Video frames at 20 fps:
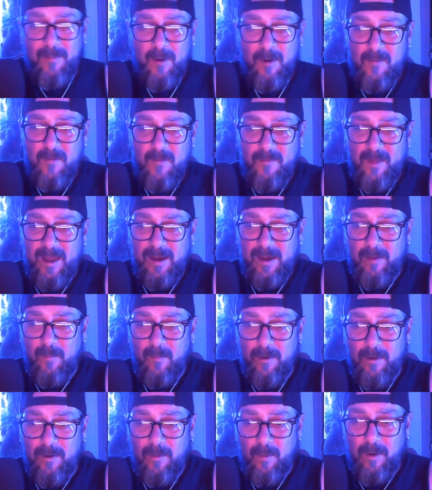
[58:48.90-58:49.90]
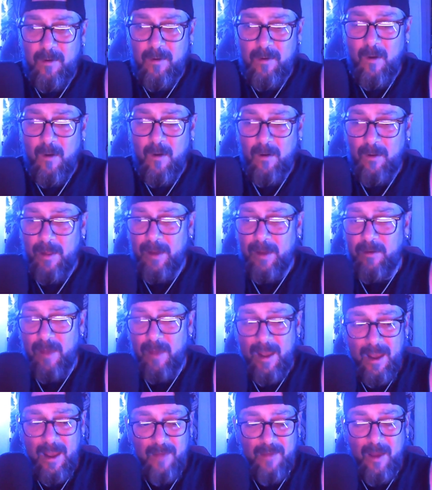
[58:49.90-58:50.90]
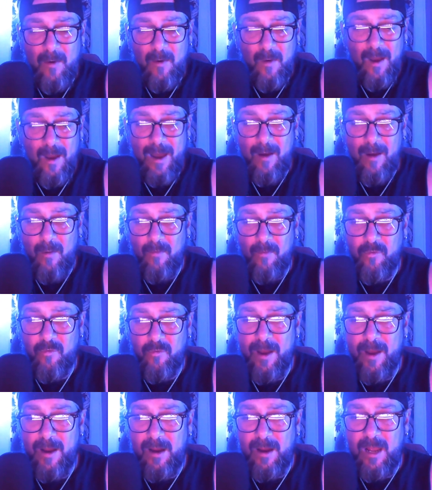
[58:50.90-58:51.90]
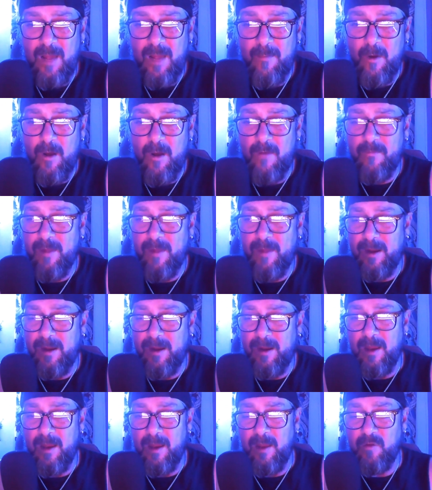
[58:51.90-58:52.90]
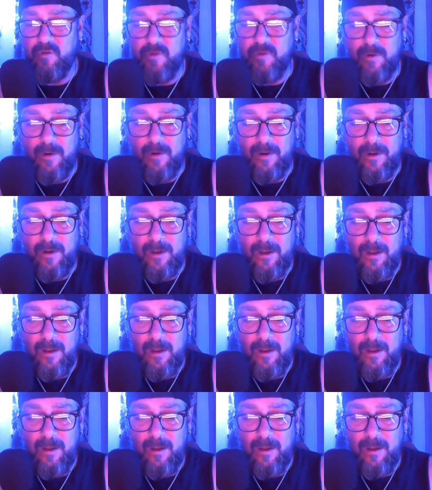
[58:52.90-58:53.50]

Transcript: off like when you, we talk like you asked, I don't, I don't try to come off like a, a jerk.